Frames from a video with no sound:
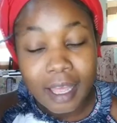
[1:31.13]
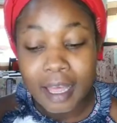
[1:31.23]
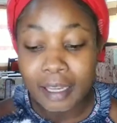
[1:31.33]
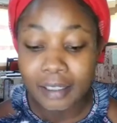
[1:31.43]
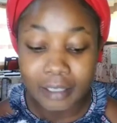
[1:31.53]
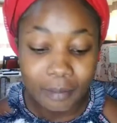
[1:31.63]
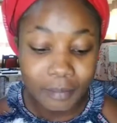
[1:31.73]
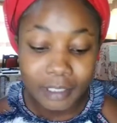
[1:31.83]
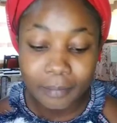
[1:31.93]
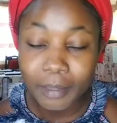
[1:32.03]
and I'm
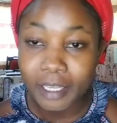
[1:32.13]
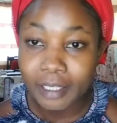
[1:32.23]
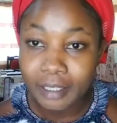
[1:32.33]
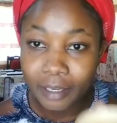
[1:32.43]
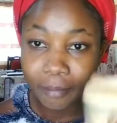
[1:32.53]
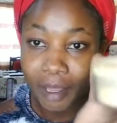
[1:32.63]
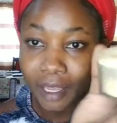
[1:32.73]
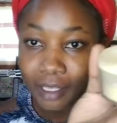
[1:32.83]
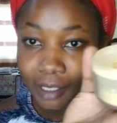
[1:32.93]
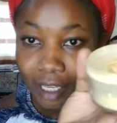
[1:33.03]
dipping it in my
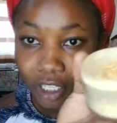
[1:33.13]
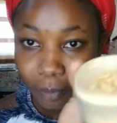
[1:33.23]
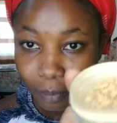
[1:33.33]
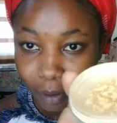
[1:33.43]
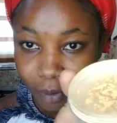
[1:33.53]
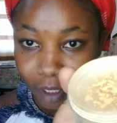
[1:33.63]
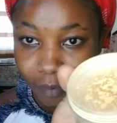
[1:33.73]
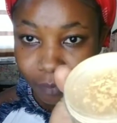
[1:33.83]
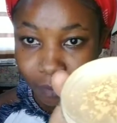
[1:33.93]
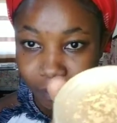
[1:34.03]
Sacha powder,
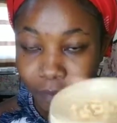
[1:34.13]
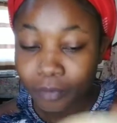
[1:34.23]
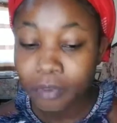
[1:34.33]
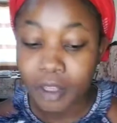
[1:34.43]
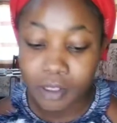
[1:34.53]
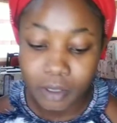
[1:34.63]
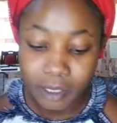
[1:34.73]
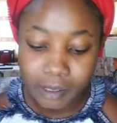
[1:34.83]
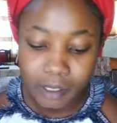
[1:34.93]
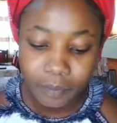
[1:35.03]
as you
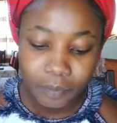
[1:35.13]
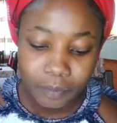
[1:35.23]
can see.